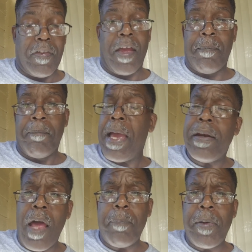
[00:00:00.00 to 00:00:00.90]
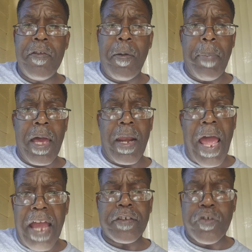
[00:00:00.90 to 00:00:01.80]
They may not be the bad
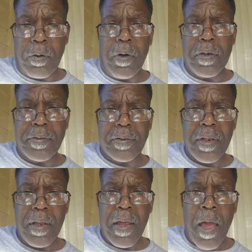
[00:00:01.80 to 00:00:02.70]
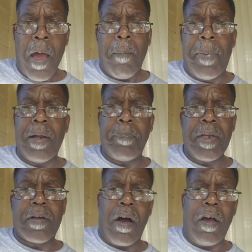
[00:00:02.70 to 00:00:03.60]
actors, but
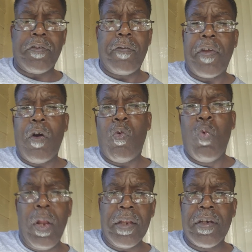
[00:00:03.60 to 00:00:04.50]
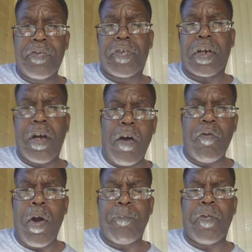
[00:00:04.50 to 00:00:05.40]
because of their willingness to
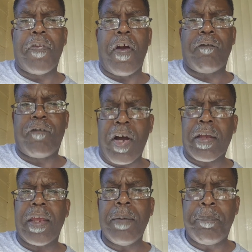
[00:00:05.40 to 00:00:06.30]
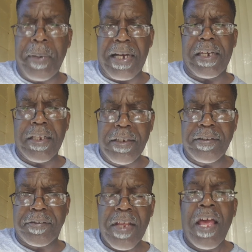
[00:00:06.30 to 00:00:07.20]
cover up for their fucking
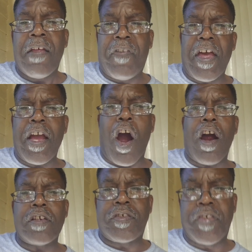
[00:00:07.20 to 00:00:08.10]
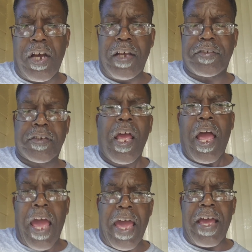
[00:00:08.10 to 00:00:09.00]
buddies, they are just
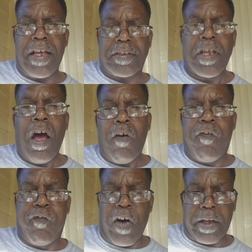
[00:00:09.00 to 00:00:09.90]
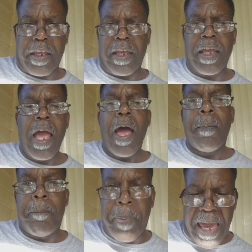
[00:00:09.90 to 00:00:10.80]
as fucking
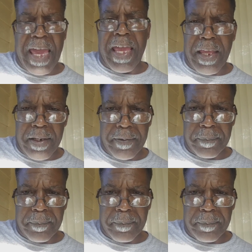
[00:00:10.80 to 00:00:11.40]
bad.